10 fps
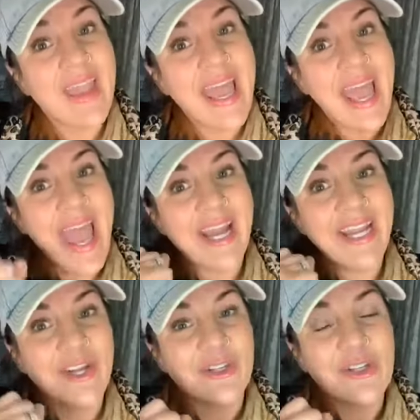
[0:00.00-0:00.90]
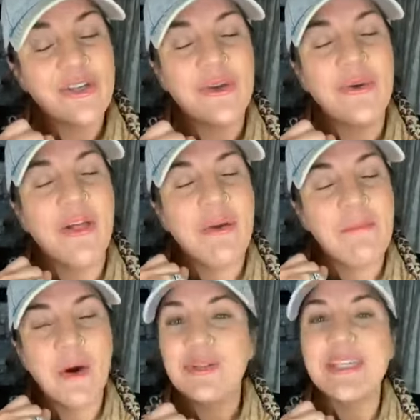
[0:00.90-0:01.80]
And here's to the
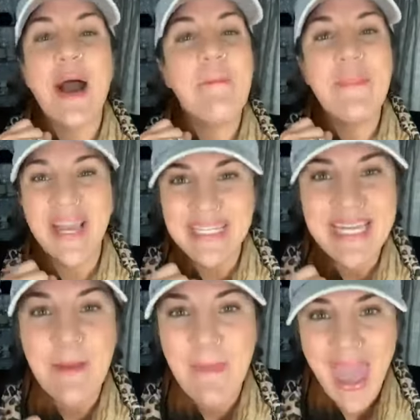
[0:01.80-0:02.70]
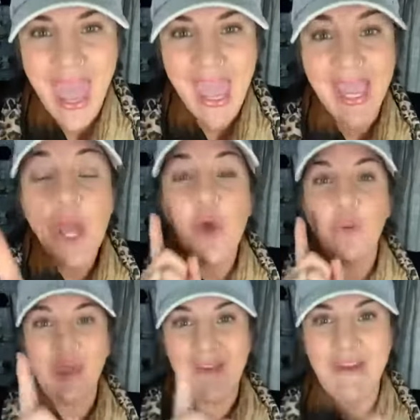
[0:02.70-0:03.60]
most amazing May we
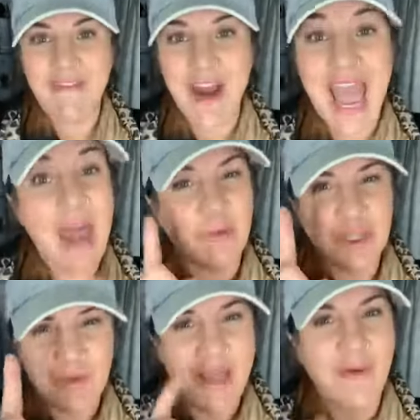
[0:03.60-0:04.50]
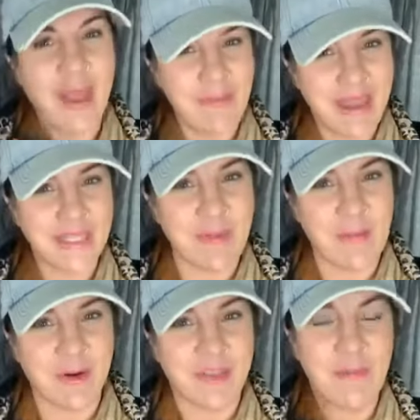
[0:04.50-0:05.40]
have ever had, which, by the way, May is my
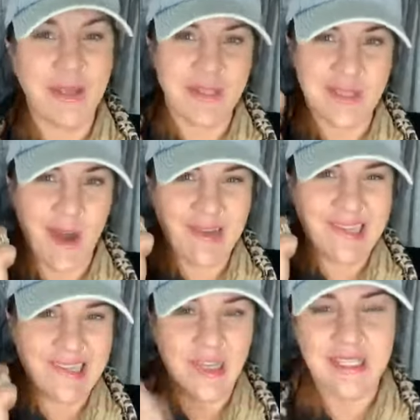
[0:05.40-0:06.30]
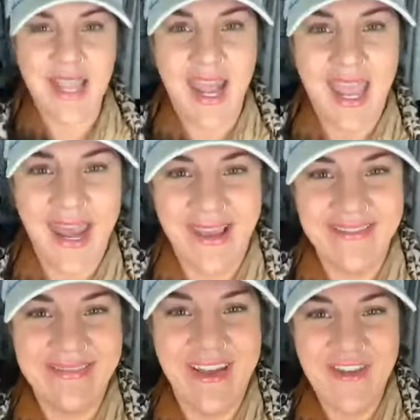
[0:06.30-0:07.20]
birthday month. So let's get it, get it.
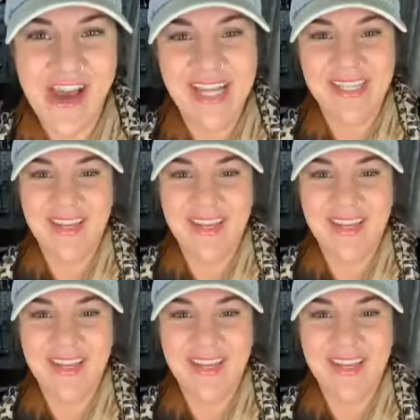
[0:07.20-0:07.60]
Love you guys.